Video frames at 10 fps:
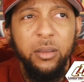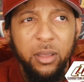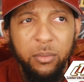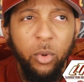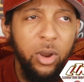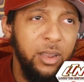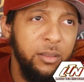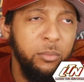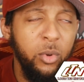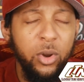
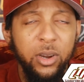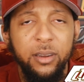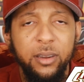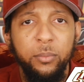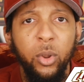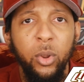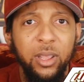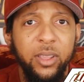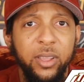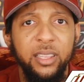more
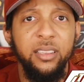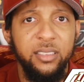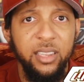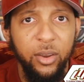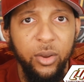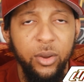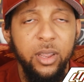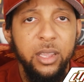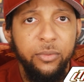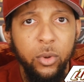prolifically a center
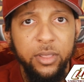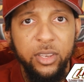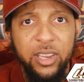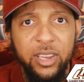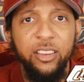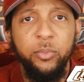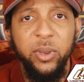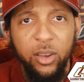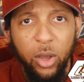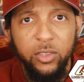for the Giants, but
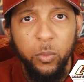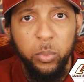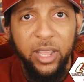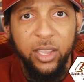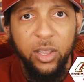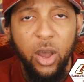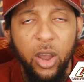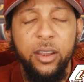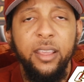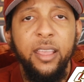can also play
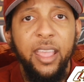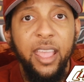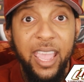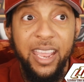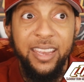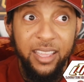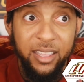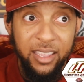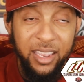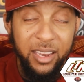guard and
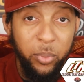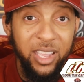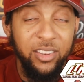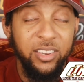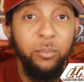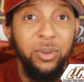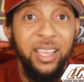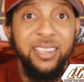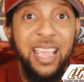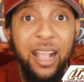in a pinch can play
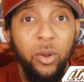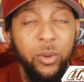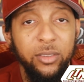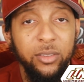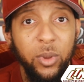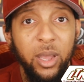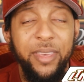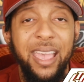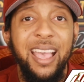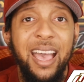tackle as well.
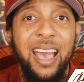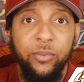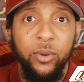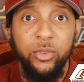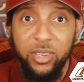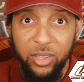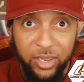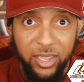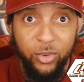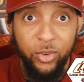That kind of
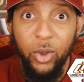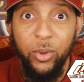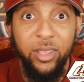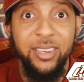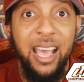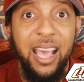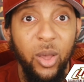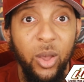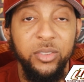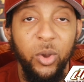versatility, as you know, is not
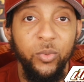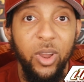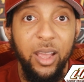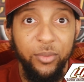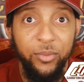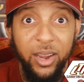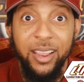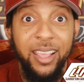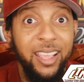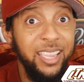lost on Ron
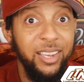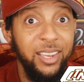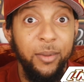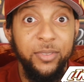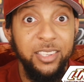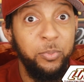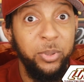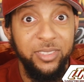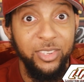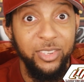Rivera. He loves his
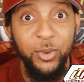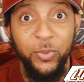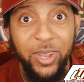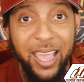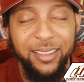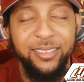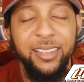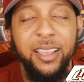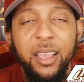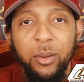positional flex,
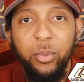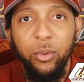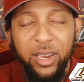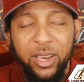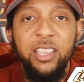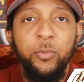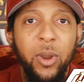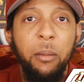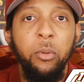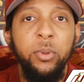but what he's
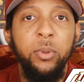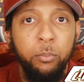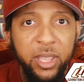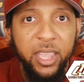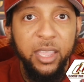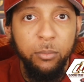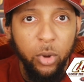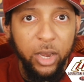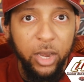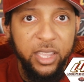probably being
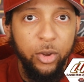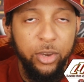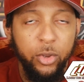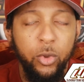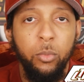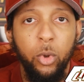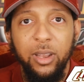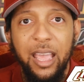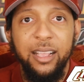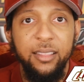brought here to do more
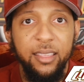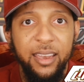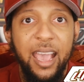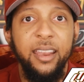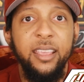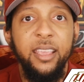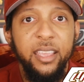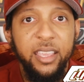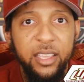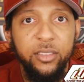likely than not
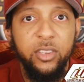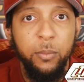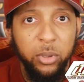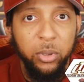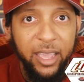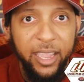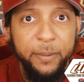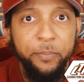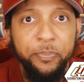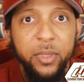is to
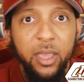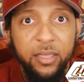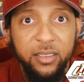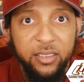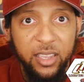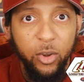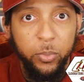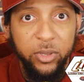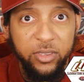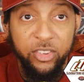play the center
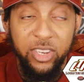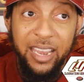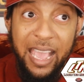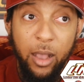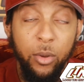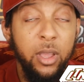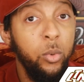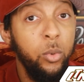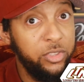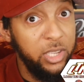position. Now,
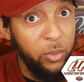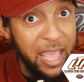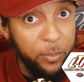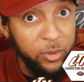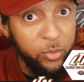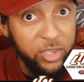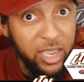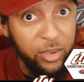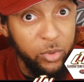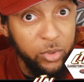we'll see what happens with
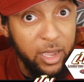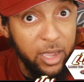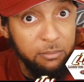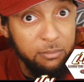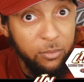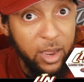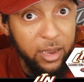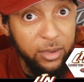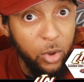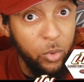Chase Roullet,
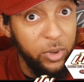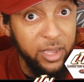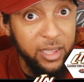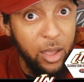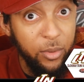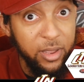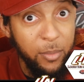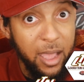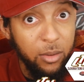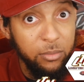right? Don't want to count him
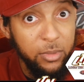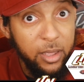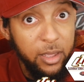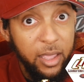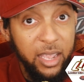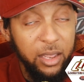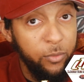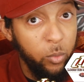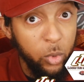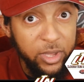out. And if
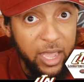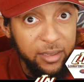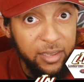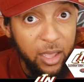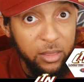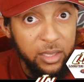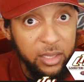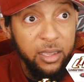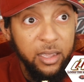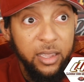Rouillet's
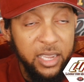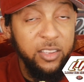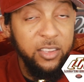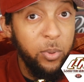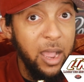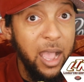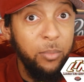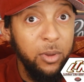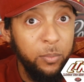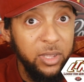healthy, he's
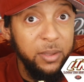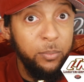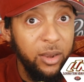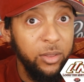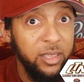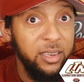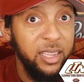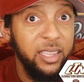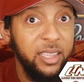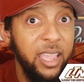probably better than
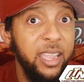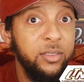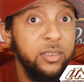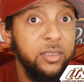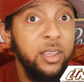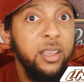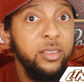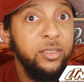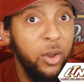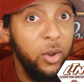Nick Gates.
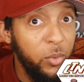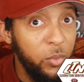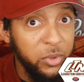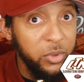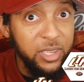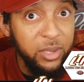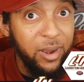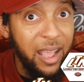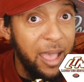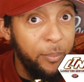So we'll see what
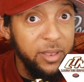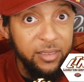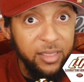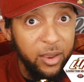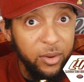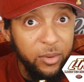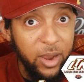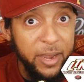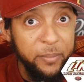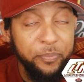happens there,
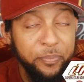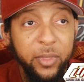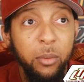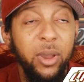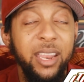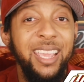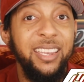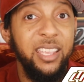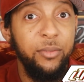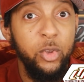right? But
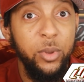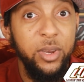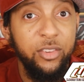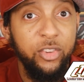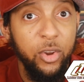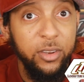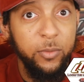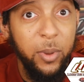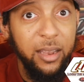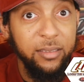it gives you an insurance
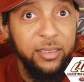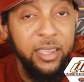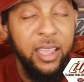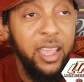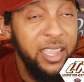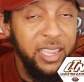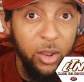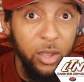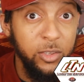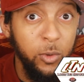policy. He can
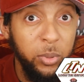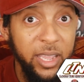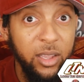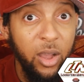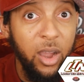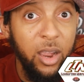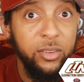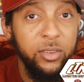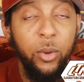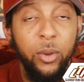also play guard.
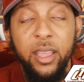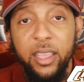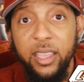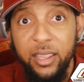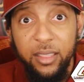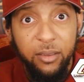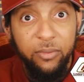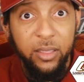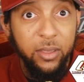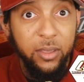So in the event that